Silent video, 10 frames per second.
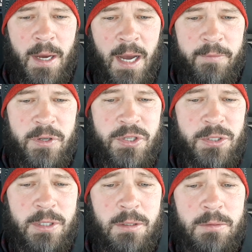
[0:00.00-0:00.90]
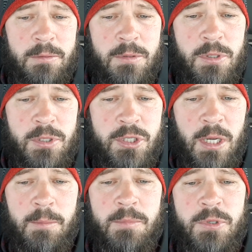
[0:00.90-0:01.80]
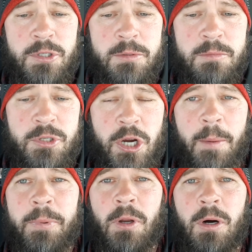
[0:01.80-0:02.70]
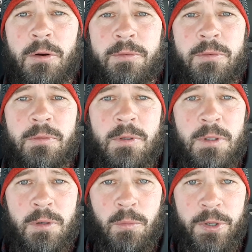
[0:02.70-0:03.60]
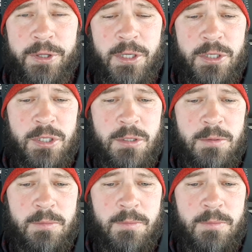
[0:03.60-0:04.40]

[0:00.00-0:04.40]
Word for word: Obviously, something's jumping off with this